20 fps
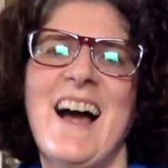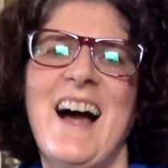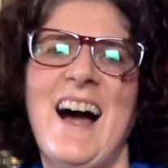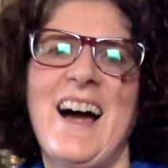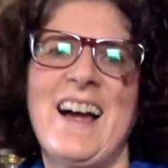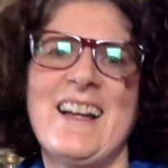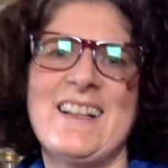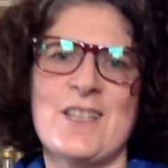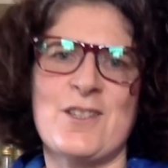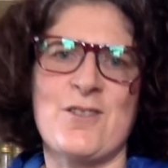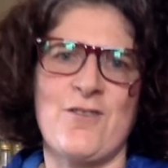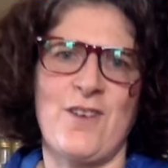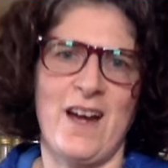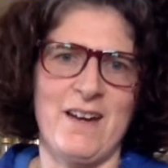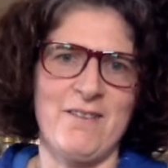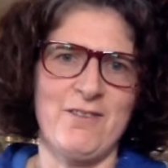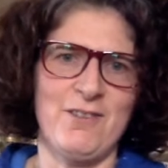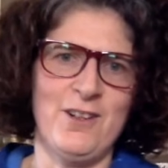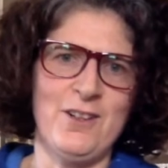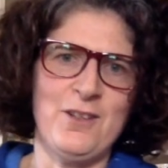I
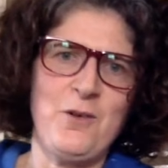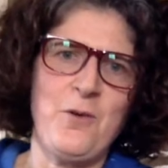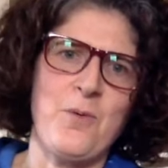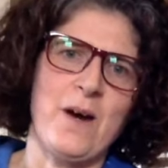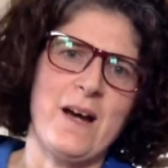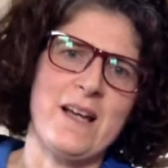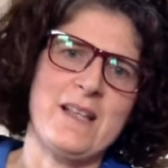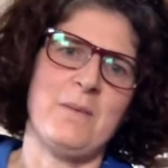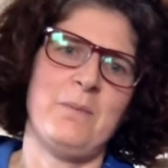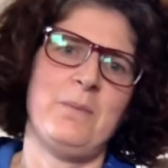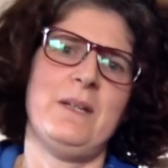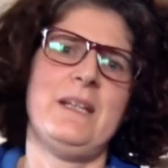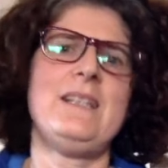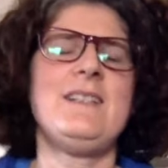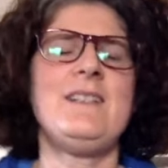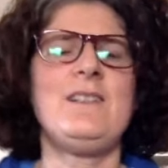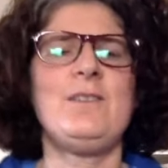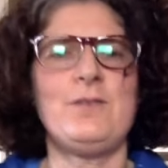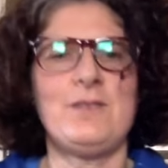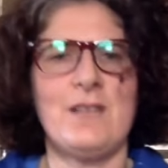traveled quite a bit
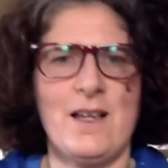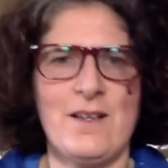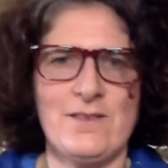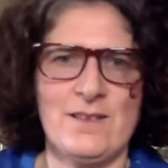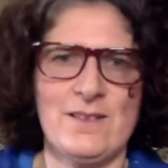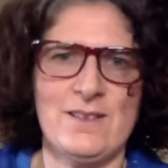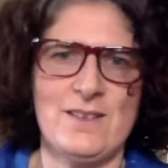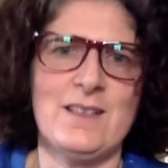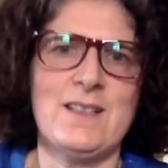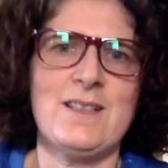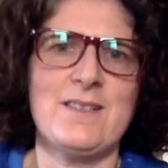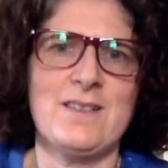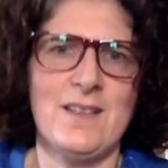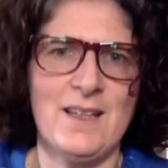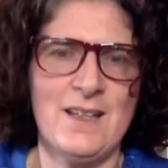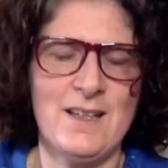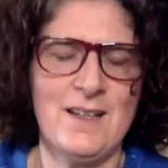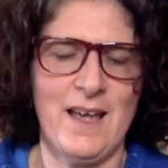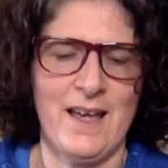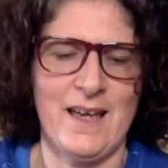in
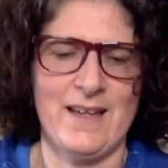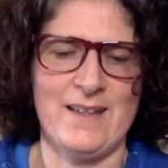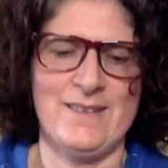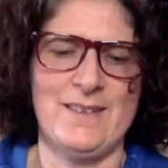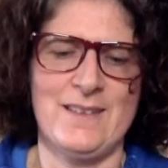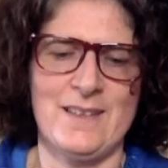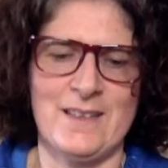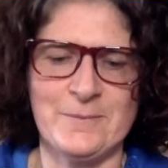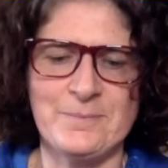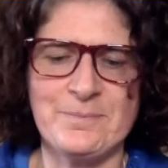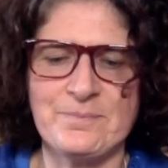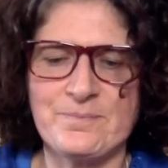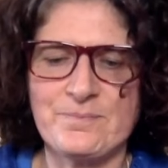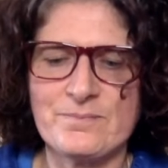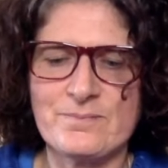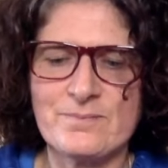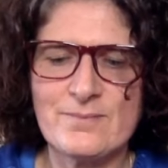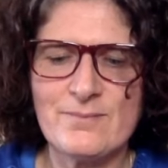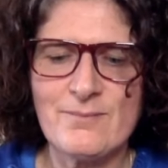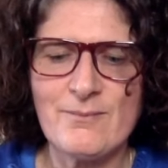2016, and
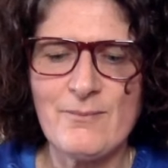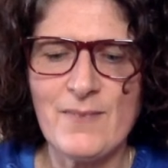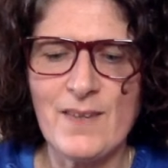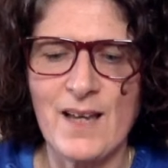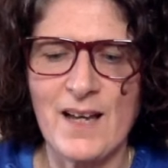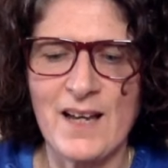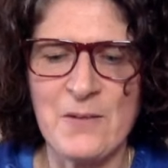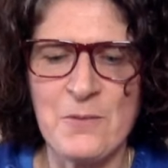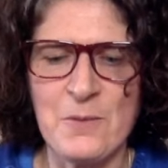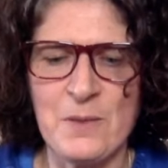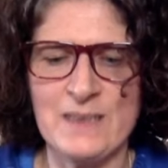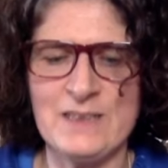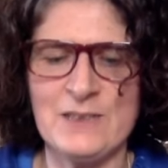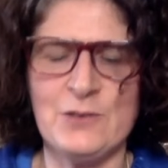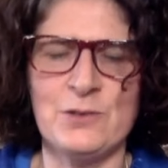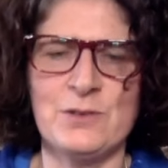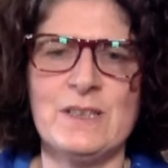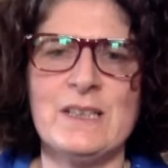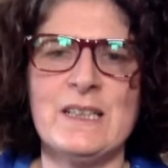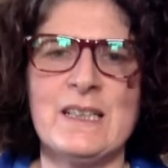I went
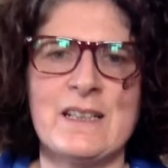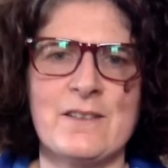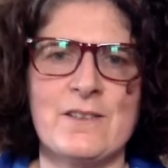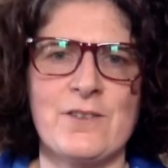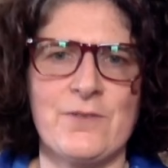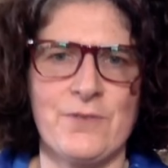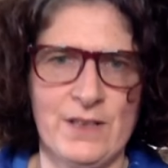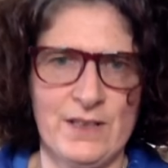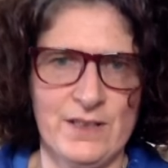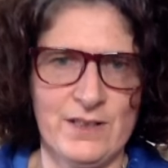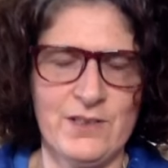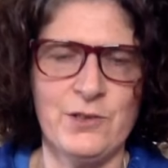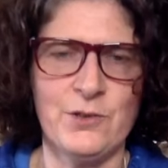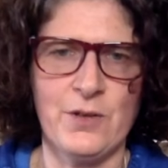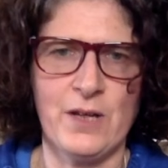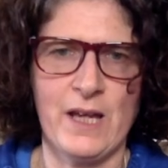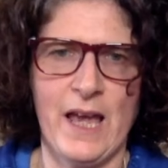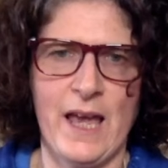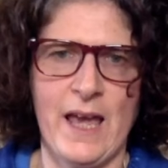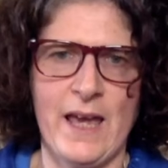to the retreat in
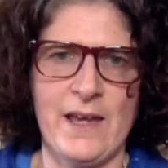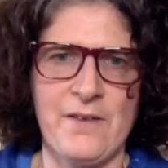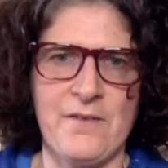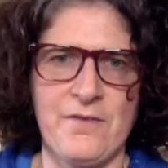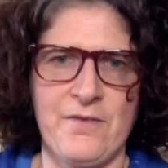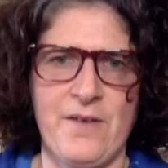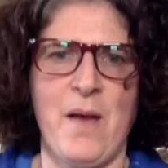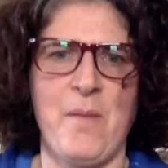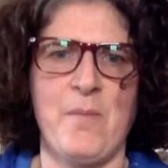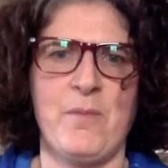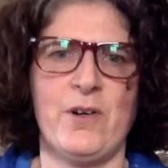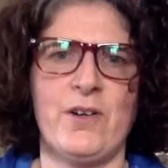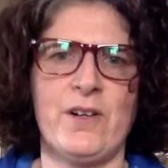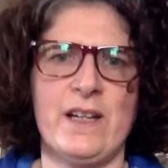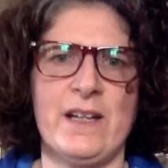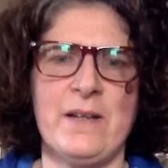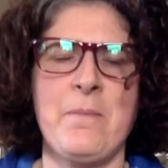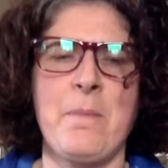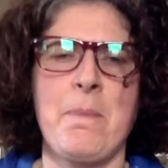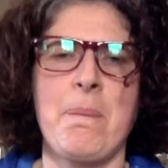UK in
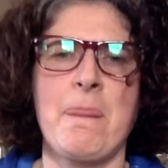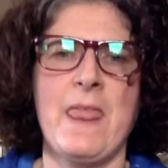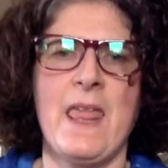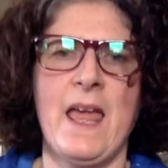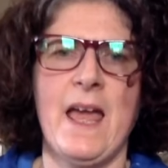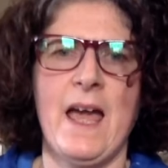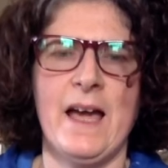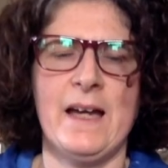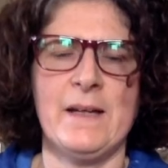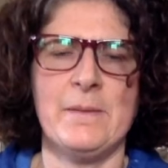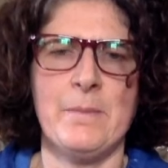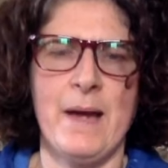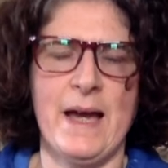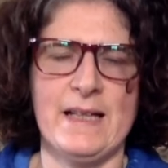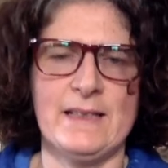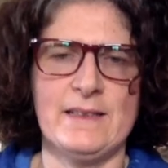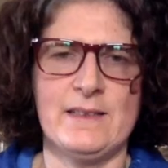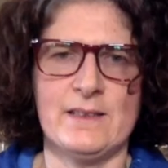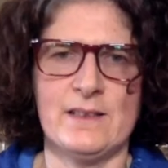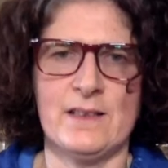February. I
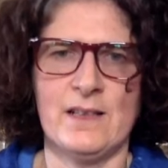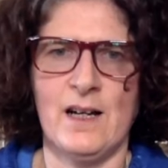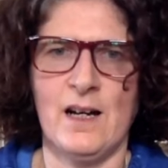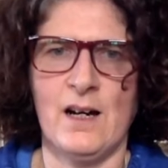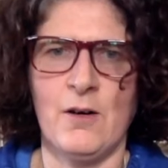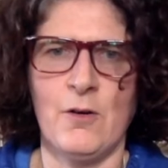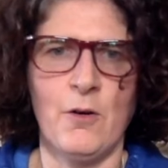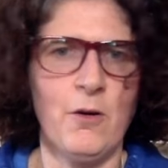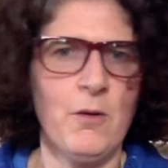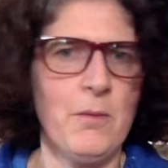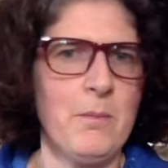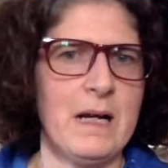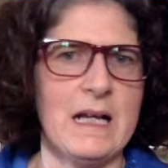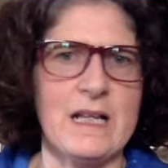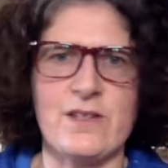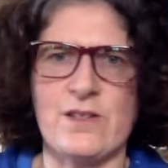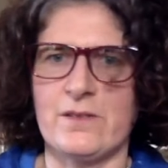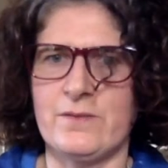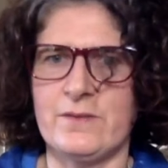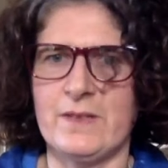met a whole
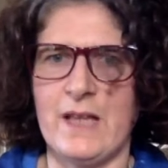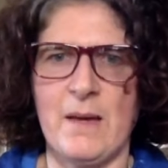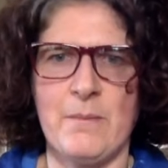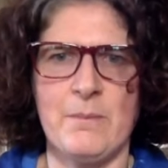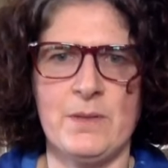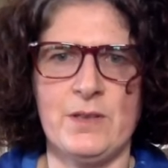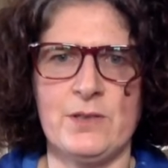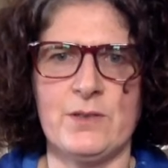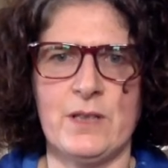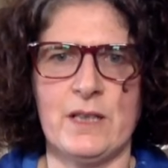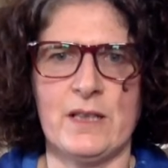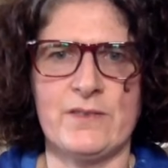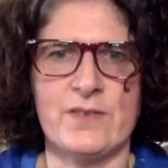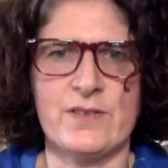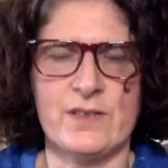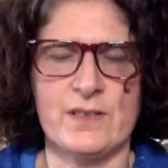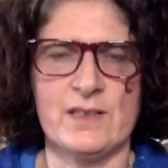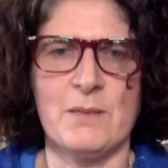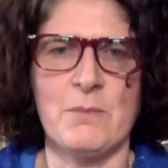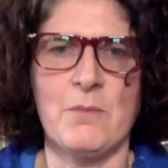bunch of them. You have
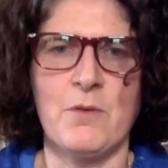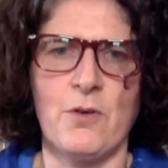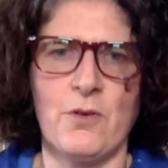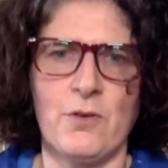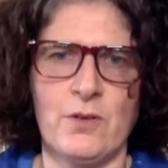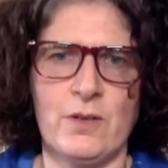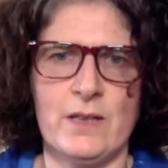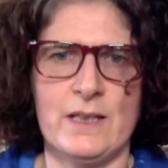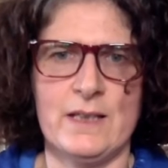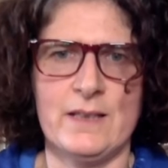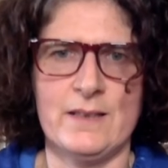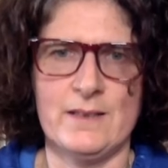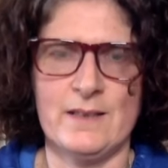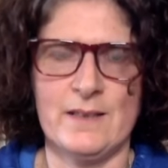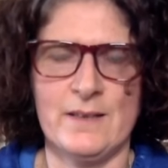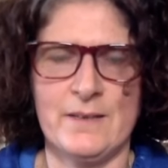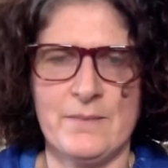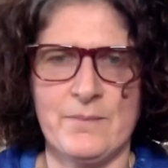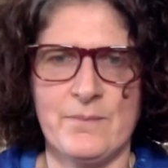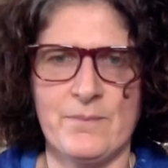seen them all in
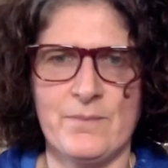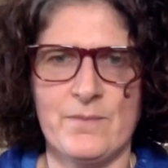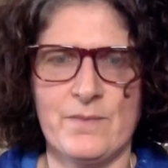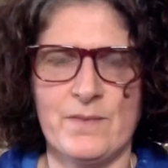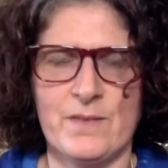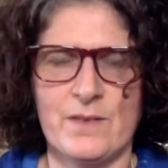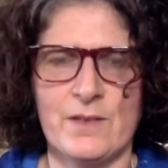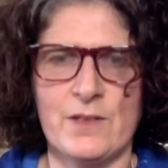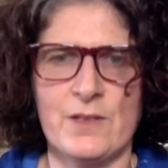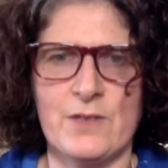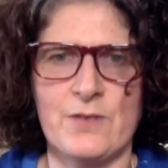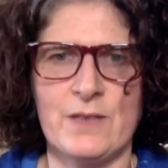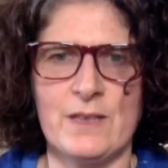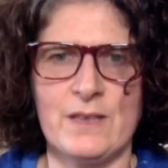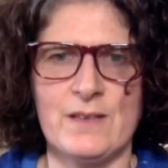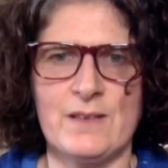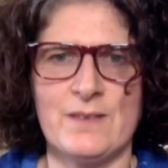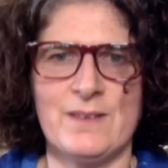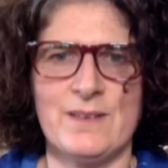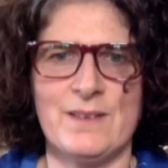the retreat
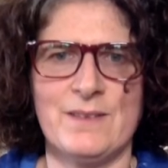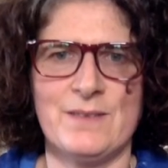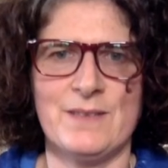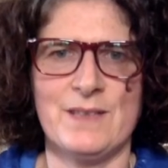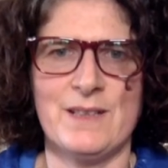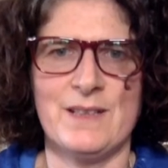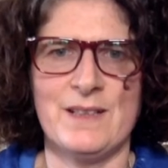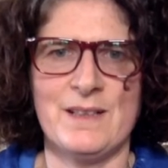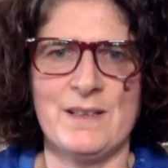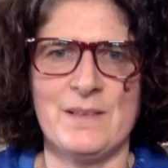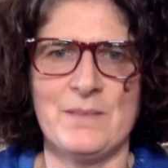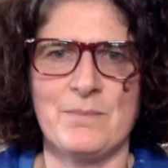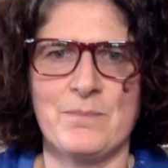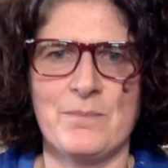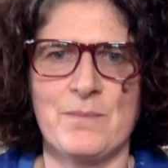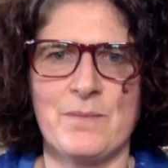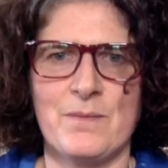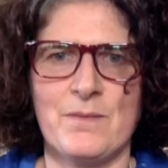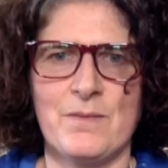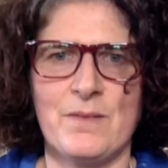
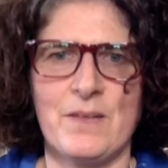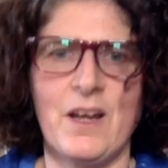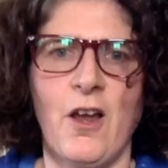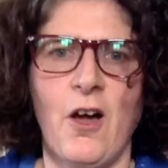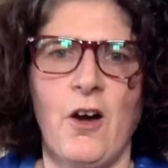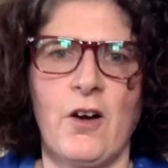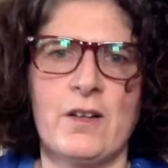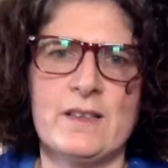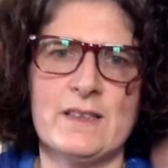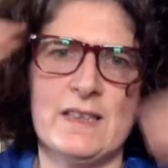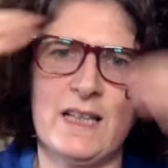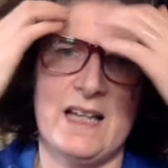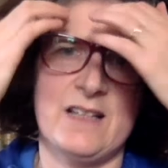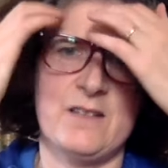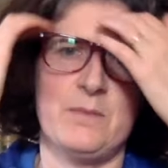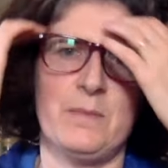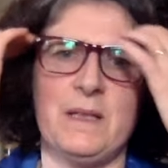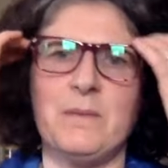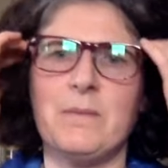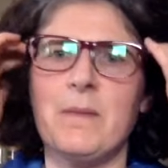vlog that
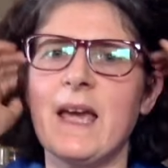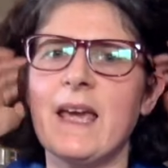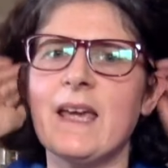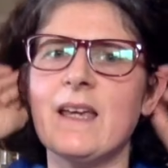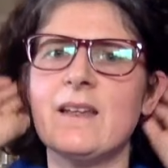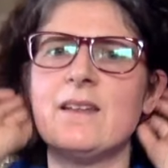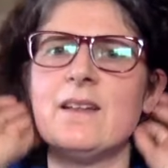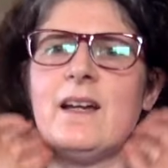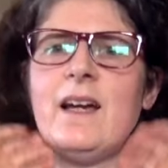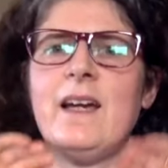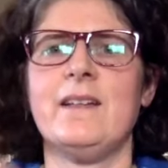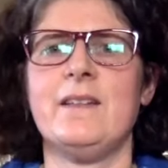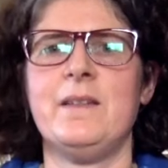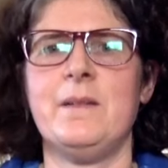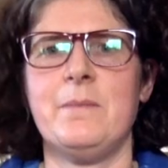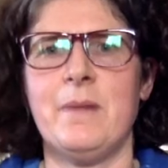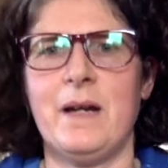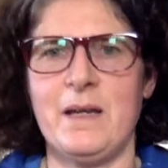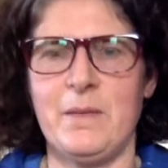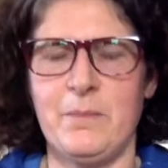has been made and
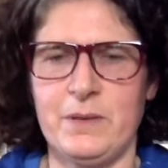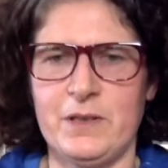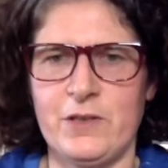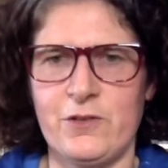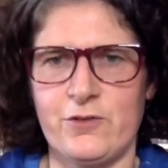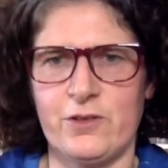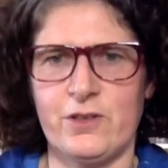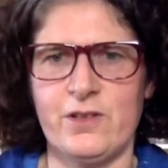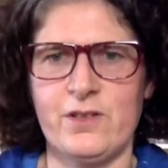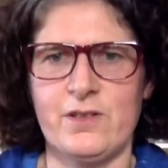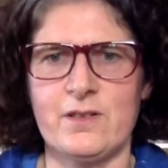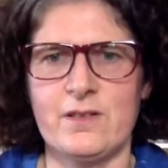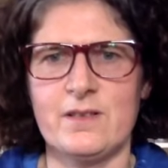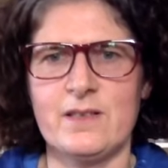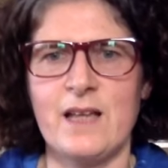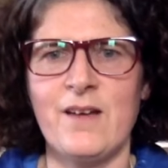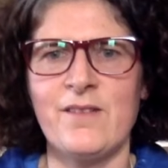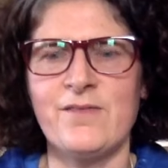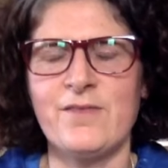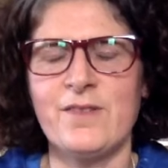in my pictures and
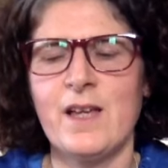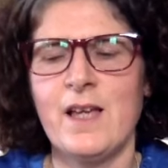stuff.